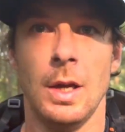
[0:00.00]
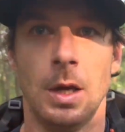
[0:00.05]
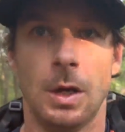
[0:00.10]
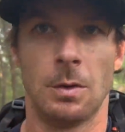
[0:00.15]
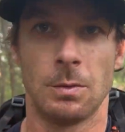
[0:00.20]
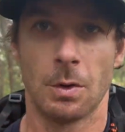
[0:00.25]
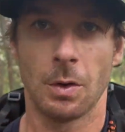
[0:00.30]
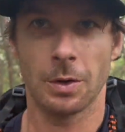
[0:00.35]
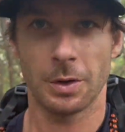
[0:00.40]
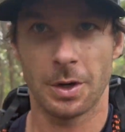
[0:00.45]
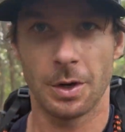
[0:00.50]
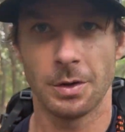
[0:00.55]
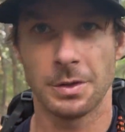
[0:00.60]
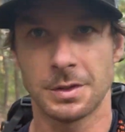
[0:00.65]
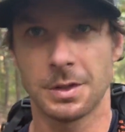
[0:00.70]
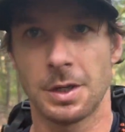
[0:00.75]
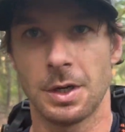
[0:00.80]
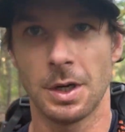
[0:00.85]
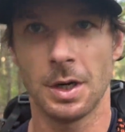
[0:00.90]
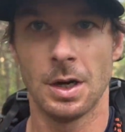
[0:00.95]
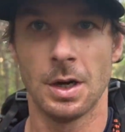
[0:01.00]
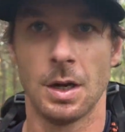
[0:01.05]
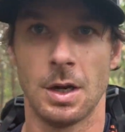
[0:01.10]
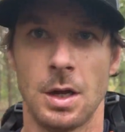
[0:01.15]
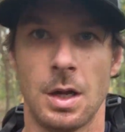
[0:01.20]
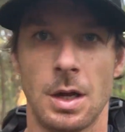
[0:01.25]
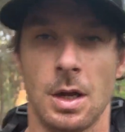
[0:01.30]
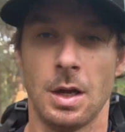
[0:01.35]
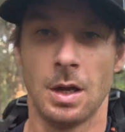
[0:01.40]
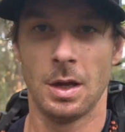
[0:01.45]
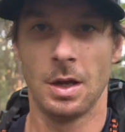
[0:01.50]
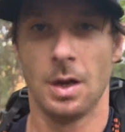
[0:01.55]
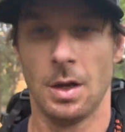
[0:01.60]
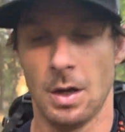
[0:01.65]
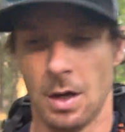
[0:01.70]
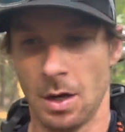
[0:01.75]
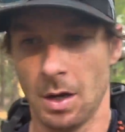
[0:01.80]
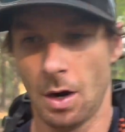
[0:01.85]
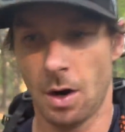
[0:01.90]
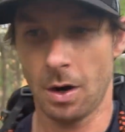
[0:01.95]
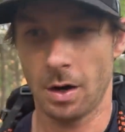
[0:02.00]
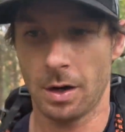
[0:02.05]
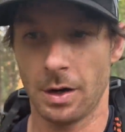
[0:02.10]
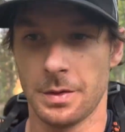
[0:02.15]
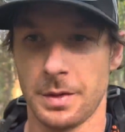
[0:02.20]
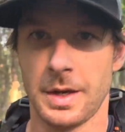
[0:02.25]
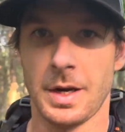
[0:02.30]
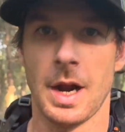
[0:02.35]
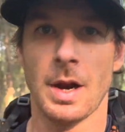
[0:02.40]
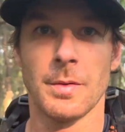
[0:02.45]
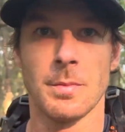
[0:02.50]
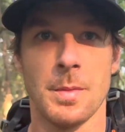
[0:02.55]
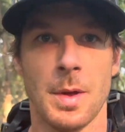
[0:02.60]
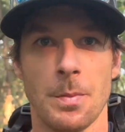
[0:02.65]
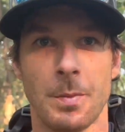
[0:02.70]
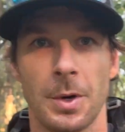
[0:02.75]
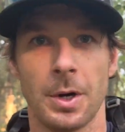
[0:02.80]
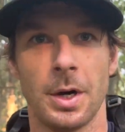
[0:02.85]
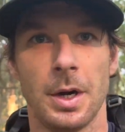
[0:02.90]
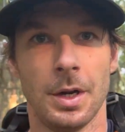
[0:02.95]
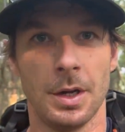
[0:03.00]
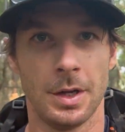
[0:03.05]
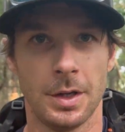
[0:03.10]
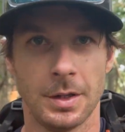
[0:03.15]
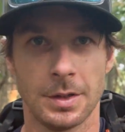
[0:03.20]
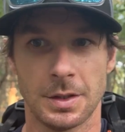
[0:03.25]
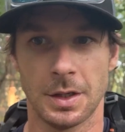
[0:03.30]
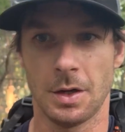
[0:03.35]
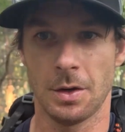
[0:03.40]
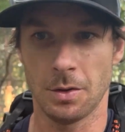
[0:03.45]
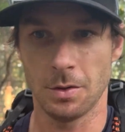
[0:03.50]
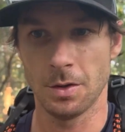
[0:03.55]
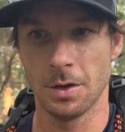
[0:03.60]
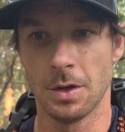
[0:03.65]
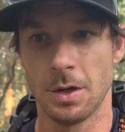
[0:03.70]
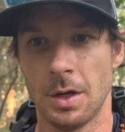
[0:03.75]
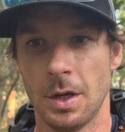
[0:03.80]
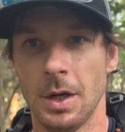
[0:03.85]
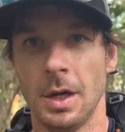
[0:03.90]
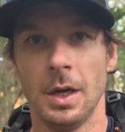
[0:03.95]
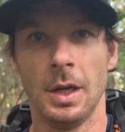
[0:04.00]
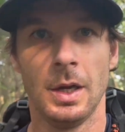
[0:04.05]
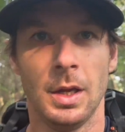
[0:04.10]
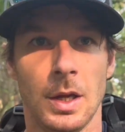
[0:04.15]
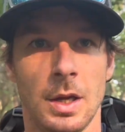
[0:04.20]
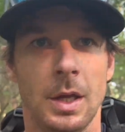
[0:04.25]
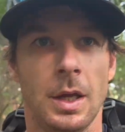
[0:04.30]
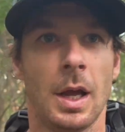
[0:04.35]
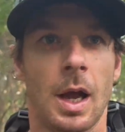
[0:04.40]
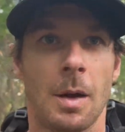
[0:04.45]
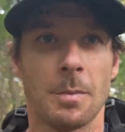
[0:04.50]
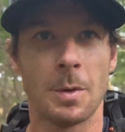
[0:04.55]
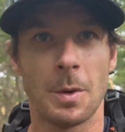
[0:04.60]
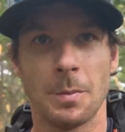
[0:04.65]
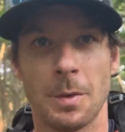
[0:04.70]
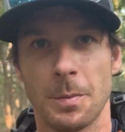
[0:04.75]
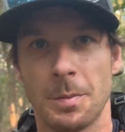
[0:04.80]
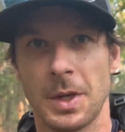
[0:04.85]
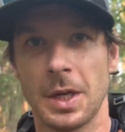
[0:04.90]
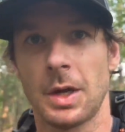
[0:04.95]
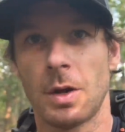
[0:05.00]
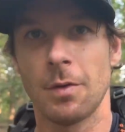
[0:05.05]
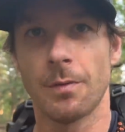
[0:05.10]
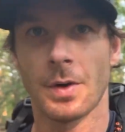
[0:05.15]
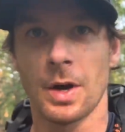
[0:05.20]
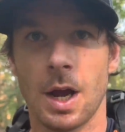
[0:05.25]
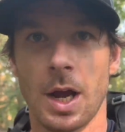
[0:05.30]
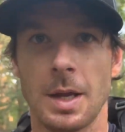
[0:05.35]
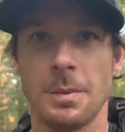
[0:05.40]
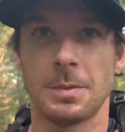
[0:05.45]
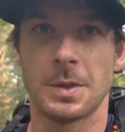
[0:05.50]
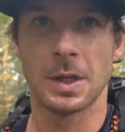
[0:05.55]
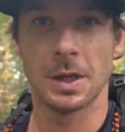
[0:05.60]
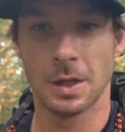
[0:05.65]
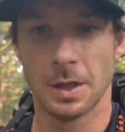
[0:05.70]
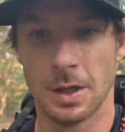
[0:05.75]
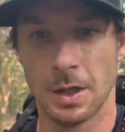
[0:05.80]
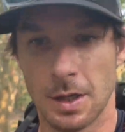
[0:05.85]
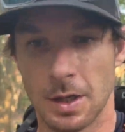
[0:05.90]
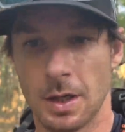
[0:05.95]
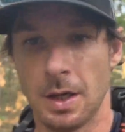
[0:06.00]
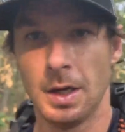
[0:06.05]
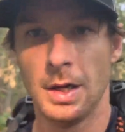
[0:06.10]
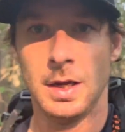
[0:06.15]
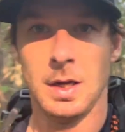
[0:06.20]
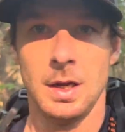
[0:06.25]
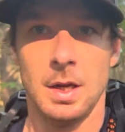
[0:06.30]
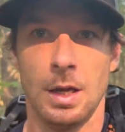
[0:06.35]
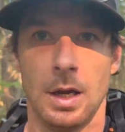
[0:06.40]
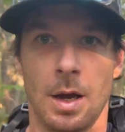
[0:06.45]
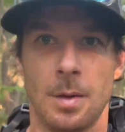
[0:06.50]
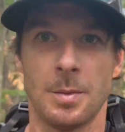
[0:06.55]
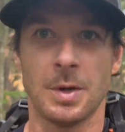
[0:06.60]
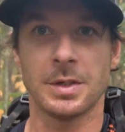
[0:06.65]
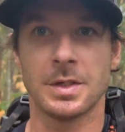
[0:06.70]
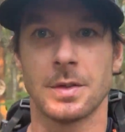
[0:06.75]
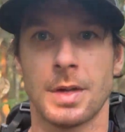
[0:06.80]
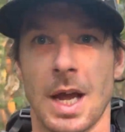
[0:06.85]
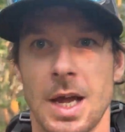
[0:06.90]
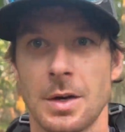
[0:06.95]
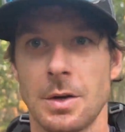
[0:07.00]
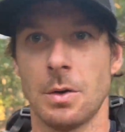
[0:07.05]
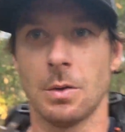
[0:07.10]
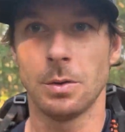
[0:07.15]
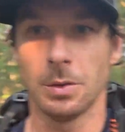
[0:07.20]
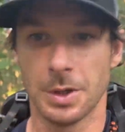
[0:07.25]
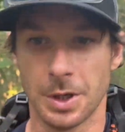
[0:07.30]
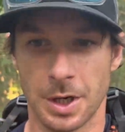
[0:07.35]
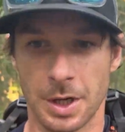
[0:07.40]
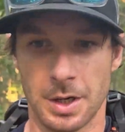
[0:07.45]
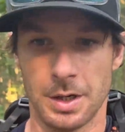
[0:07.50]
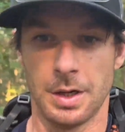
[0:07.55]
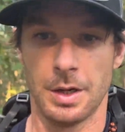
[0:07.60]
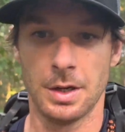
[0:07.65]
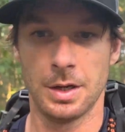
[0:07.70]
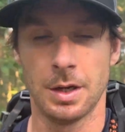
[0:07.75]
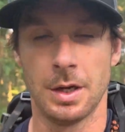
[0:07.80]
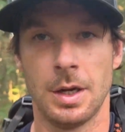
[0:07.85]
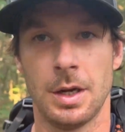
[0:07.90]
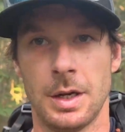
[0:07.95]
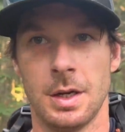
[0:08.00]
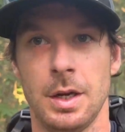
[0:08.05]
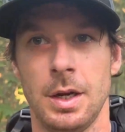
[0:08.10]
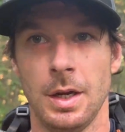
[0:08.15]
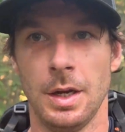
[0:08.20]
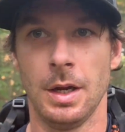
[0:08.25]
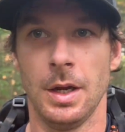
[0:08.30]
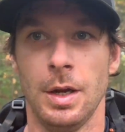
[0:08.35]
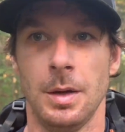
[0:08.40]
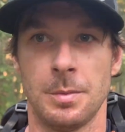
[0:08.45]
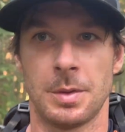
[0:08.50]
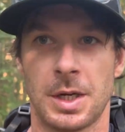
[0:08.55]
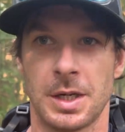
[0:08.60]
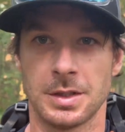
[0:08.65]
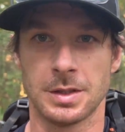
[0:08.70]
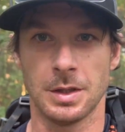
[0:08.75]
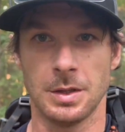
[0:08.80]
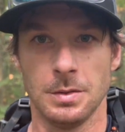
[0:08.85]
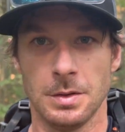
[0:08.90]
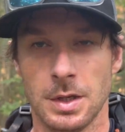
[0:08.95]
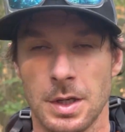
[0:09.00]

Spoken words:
Roller coaster, harder than I remember, so I remember being overhyped. I must have gotten older because it